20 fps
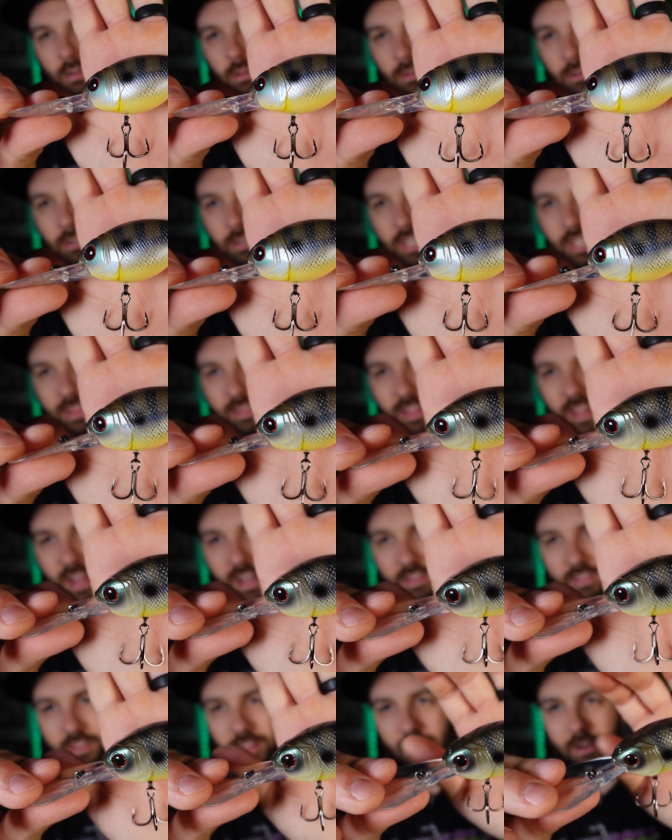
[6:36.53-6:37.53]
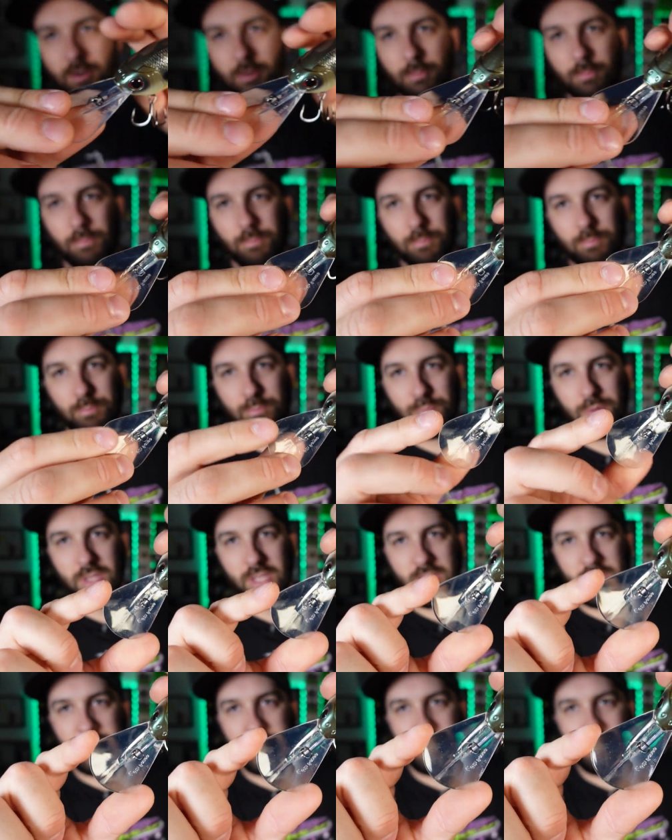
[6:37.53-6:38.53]
Look at that though.
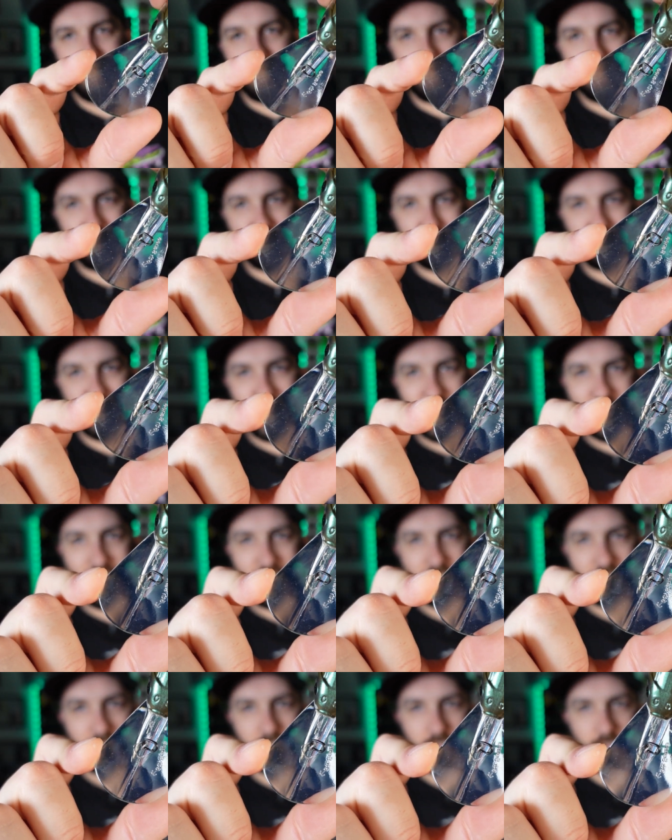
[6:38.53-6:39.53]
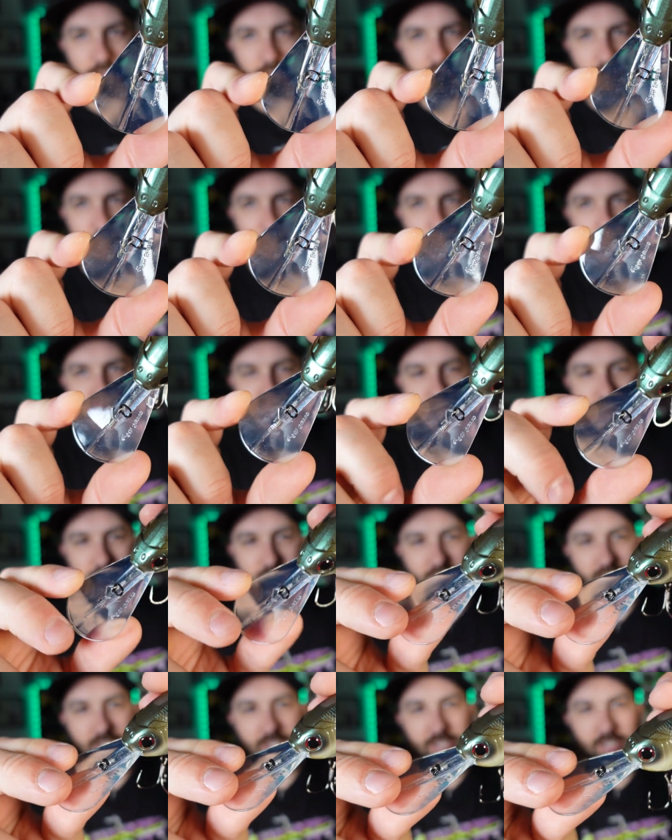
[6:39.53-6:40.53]
Big fat lip on
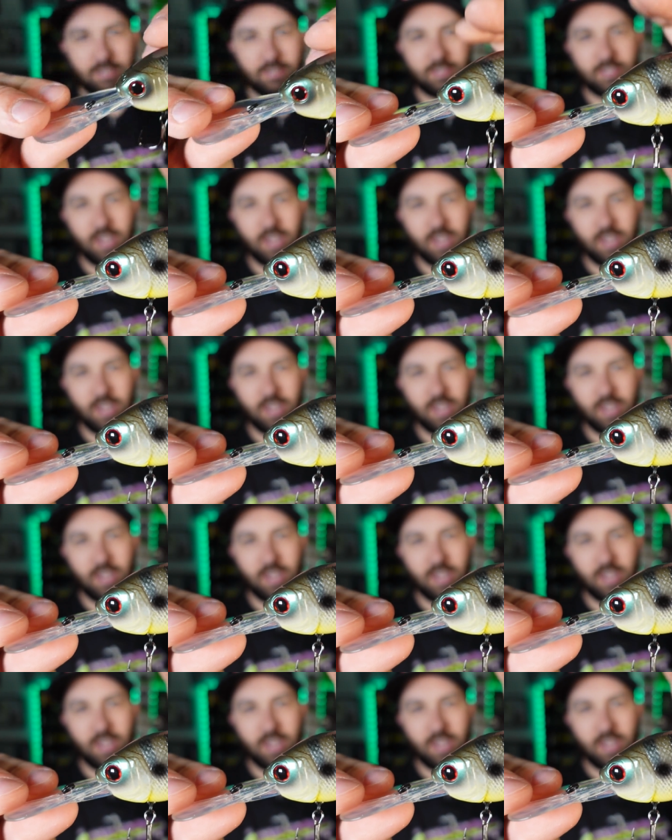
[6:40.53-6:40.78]
this thing.